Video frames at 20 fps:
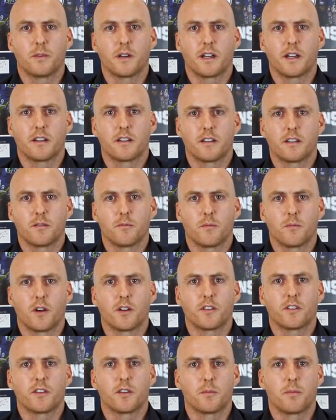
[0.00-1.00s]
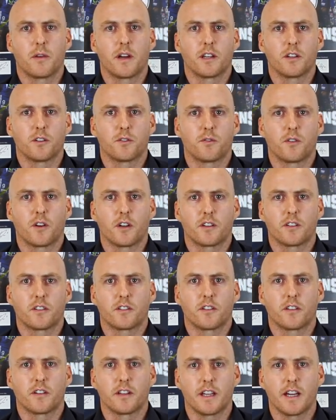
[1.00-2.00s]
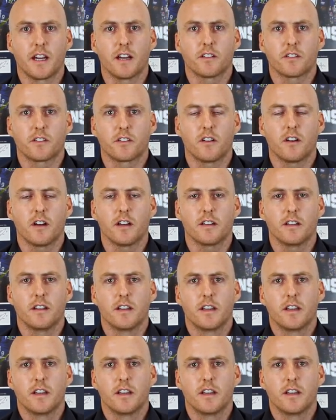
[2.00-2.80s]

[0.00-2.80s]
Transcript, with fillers: but most of the pain is focused on the outside